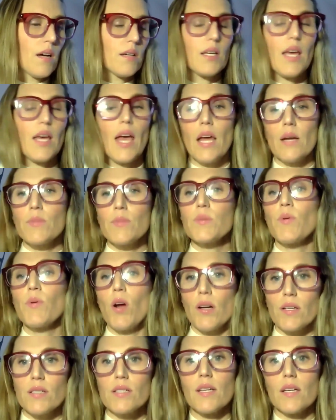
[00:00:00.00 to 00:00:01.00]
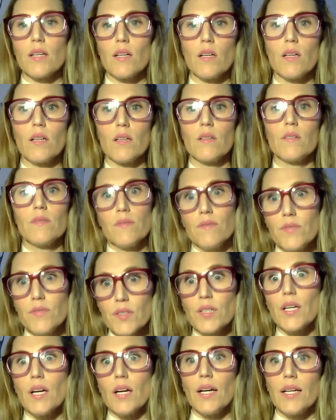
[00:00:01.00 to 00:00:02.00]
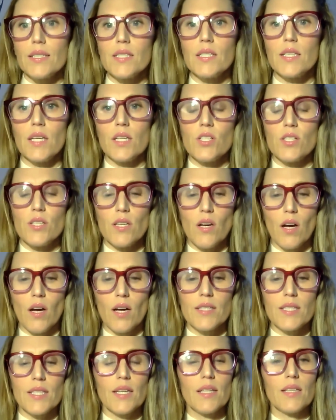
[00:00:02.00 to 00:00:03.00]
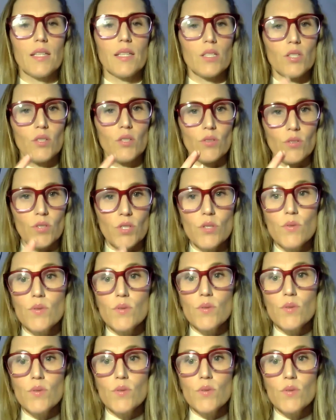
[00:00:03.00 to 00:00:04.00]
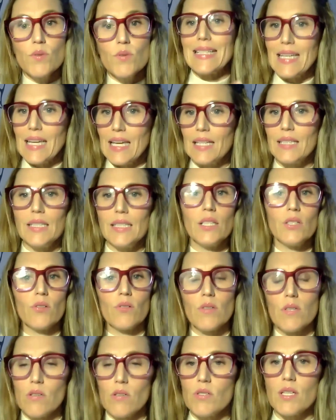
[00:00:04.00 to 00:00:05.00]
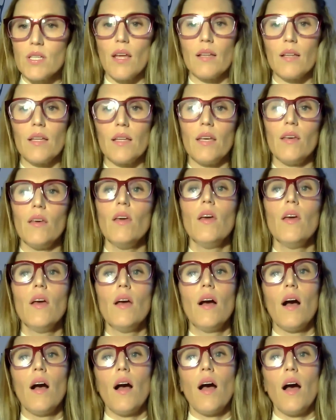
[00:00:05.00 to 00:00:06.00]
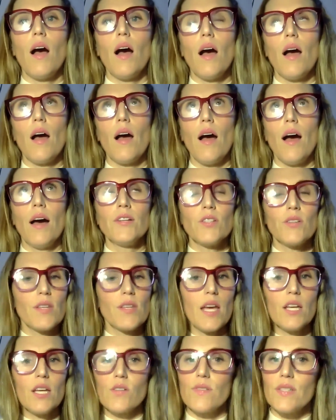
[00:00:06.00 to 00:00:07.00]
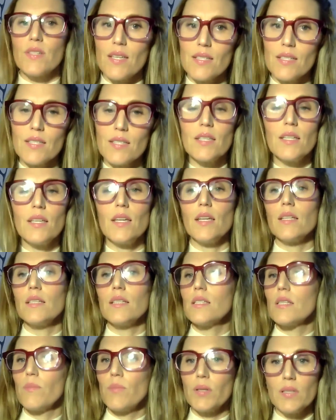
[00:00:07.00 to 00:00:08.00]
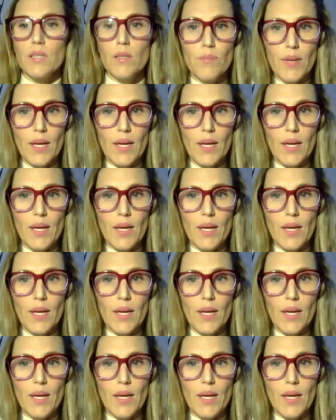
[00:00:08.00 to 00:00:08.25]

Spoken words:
cannabis products that are very high in THC content, that you're using that daily or near daily, under the age of 16, typically